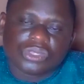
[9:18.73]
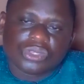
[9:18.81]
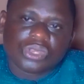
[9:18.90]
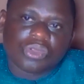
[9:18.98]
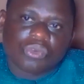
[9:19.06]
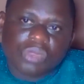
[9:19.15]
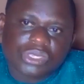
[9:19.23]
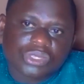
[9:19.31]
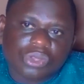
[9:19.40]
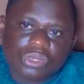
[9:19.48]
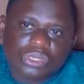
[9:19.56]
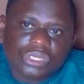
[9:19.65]
So the
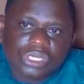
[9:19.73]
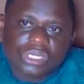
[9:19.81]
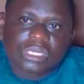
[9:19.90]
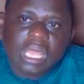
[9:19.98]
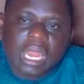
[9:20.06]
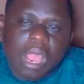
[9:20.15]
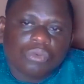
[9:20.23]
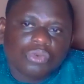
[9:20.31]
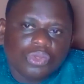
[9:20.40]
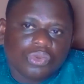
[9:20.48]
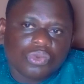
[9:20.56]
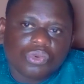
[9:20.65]
question is that how
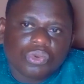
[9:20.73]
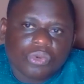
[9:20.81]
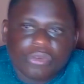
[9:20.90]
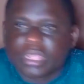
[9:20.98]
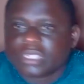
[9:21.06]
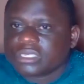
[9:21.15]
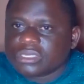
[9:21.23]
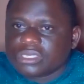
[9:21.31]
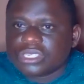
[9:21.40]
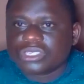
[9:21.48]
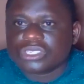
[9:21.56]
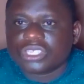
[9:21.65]
do you create
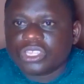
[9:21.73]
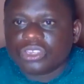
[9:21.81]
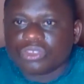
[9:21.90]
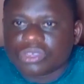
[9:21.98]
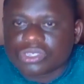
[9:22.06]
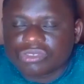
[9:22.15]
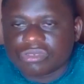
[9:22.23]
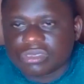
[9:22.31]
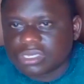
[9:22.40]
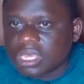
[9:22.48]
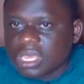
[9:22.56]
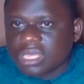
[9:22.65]
these
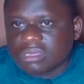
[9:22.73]
industries?